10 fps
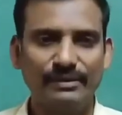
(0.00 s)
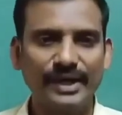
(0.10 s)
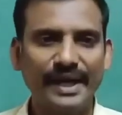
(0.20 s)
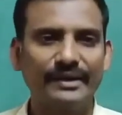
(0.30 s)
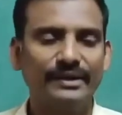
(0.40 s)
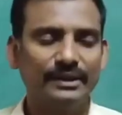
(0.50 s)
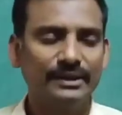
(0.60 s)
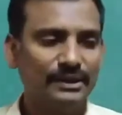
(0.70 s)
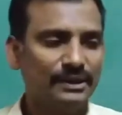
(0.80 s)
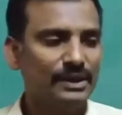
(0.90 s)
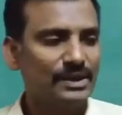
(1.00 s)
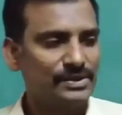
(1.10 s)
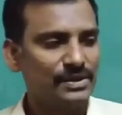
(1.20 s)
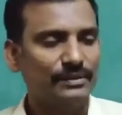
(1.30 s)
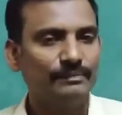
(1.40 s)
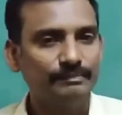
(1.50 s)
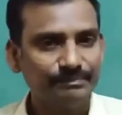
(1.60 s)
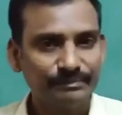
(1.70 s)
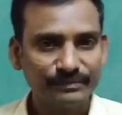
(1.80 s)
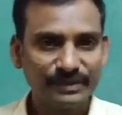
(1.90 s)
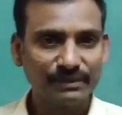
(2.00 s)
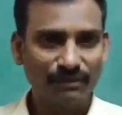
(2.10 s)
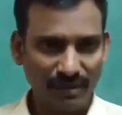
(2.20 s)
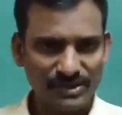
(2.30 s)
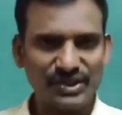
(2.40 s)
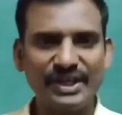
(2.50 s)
Okay. So once